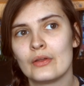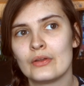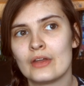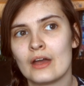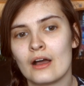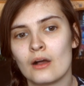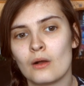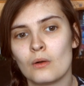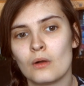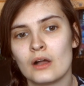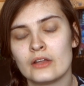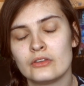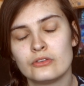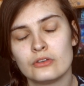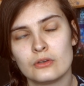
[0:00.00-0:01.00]
Now,
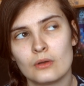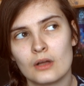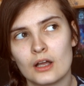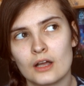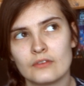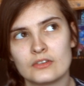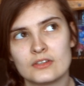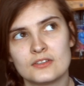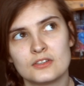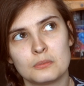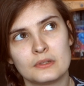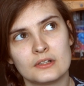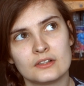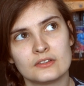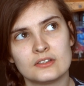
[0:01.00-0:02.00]
I do have a
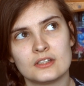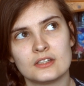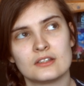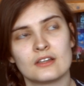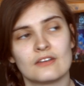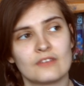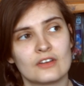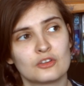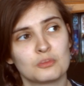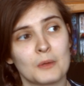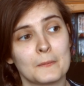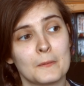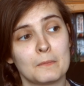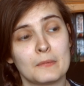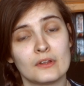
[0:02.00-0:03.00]
disability that affects
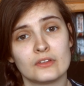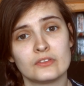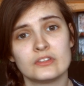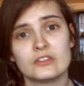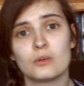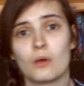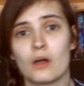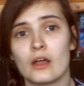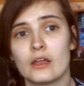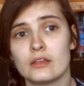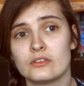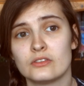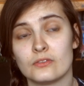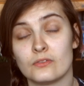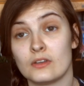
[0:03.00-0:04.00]
my mobility
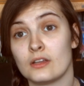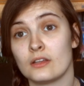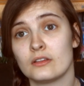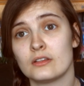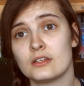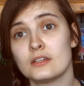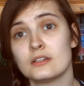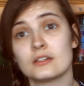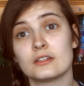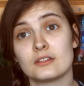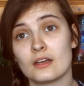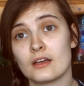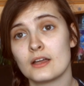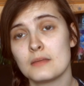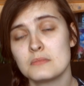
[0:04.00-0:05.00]
quite severely at
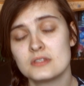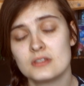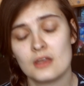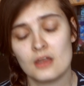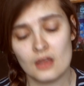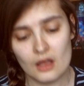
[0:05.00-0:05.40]
times.